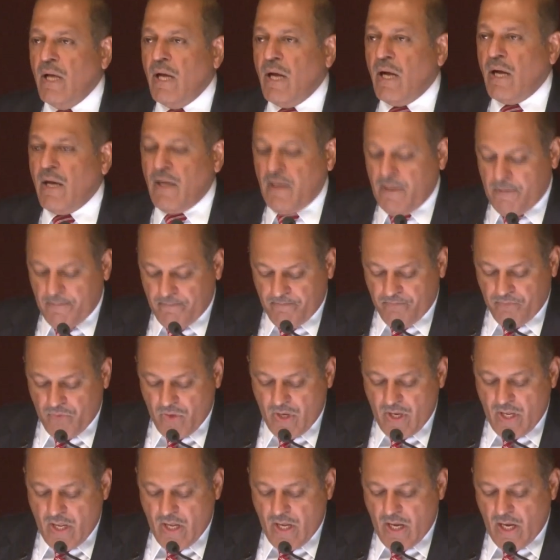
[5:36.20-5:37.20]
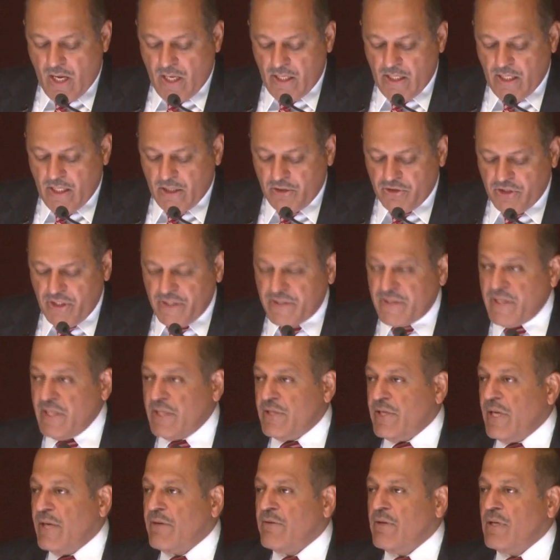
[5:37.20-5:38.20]
IRGC
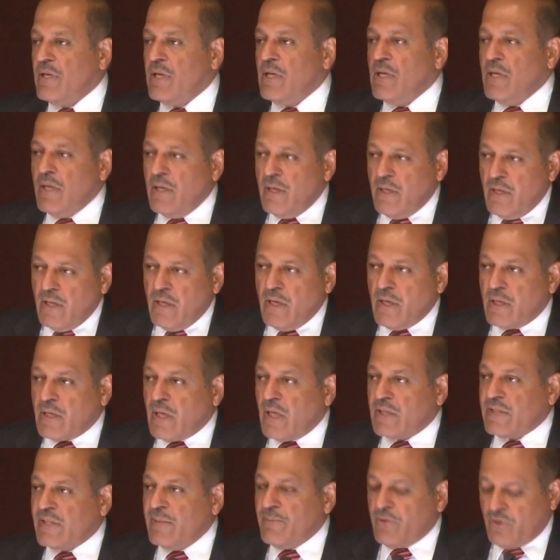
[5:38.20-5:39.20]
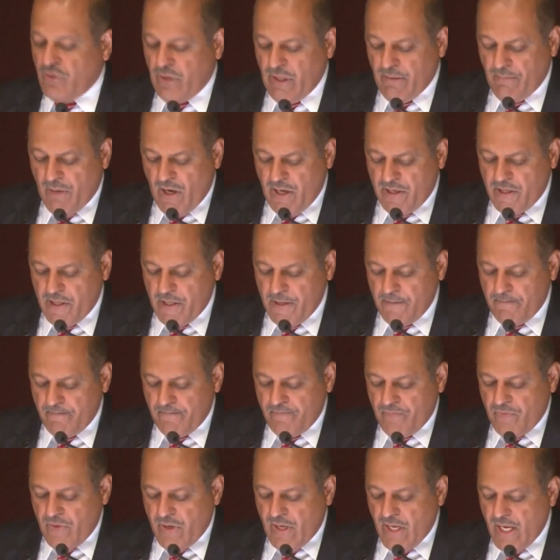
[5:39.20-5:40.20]
General Qasem Soleimani
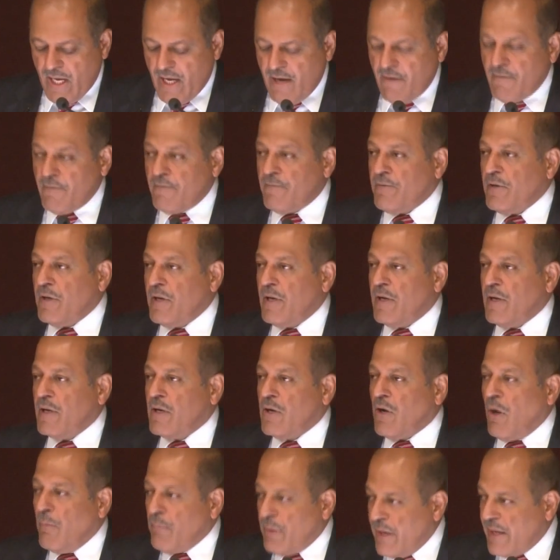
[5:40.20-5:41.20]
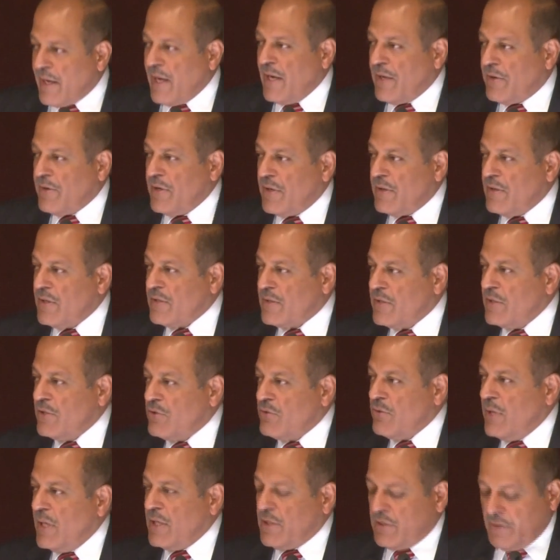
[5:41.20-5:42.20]
have complicated the
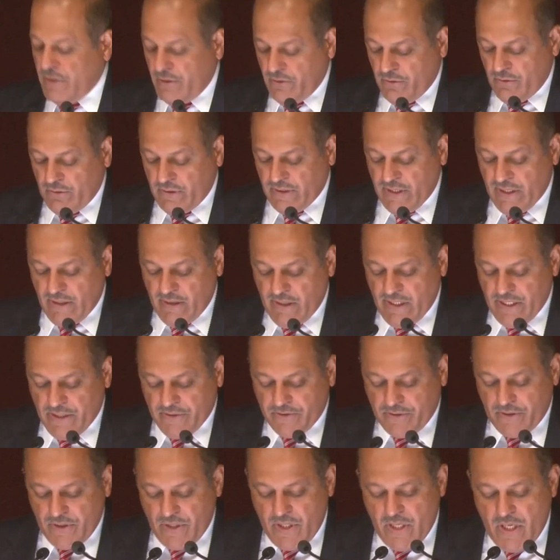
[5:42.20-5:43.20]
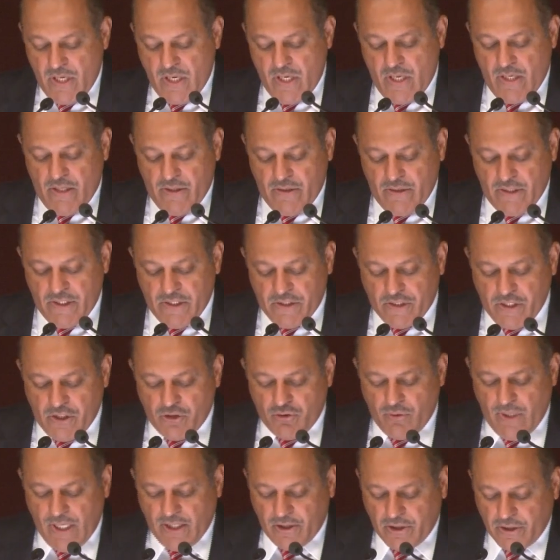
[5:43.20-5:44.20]
situation, to say the least. The
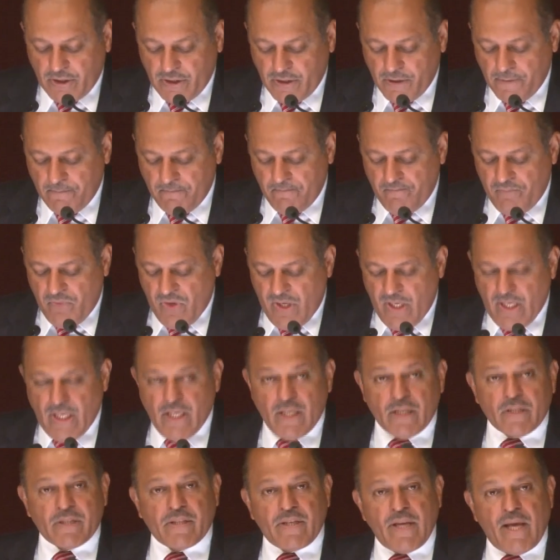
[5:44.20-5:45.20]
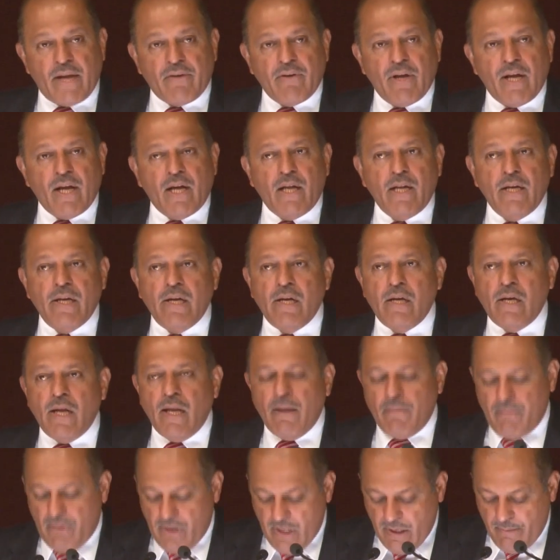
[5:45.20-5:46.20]
situation in Syria,
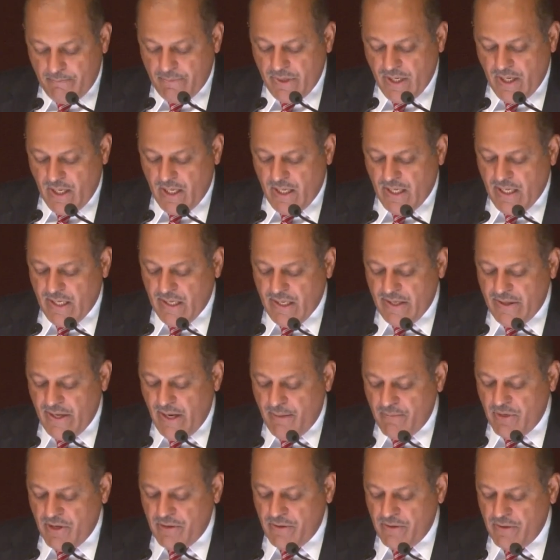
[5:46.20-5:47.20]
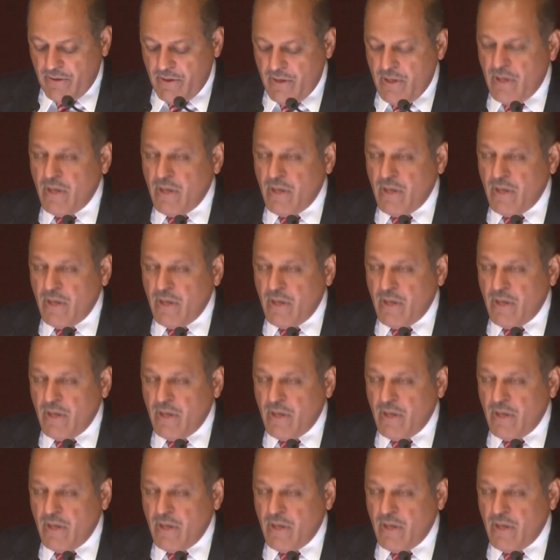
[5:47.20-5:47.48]
Libya, and Yemen